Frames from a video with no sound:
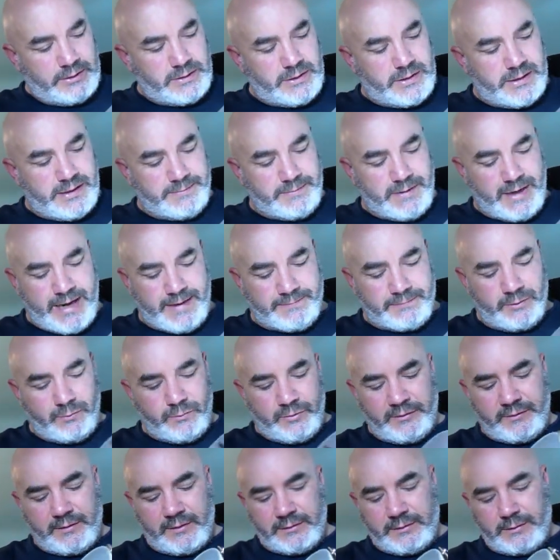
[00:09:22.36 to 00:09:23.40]
I'm happy
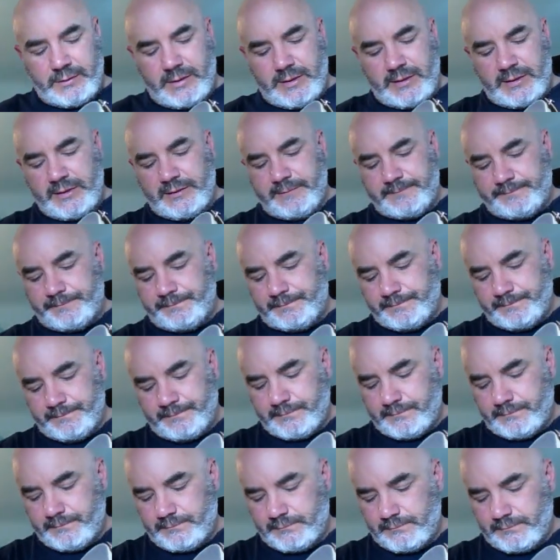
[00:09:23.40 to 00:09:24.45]
with it.
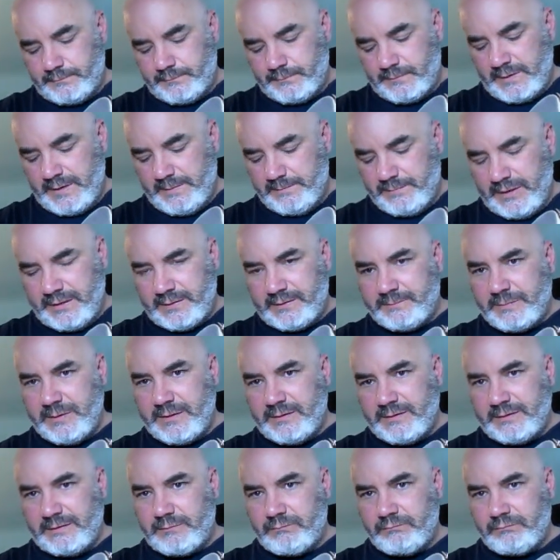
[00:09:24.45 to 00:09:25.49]
The Bigsby
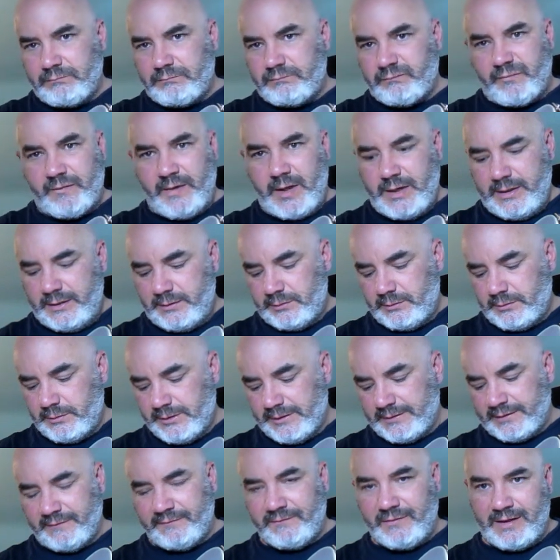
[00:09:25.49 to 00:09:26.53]
is fine.
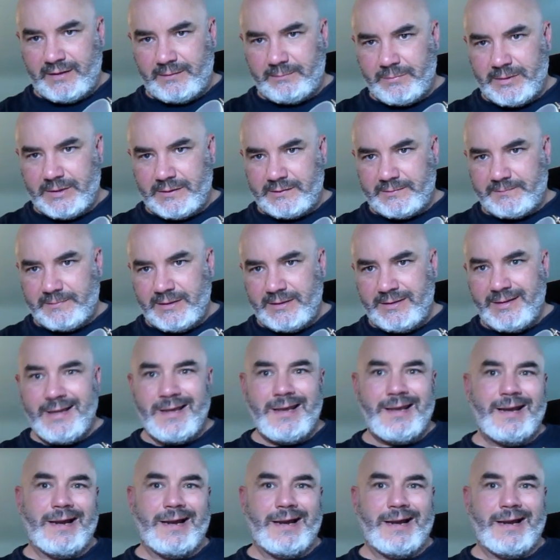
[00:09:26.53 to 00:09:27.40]
It's a fake Bigsby.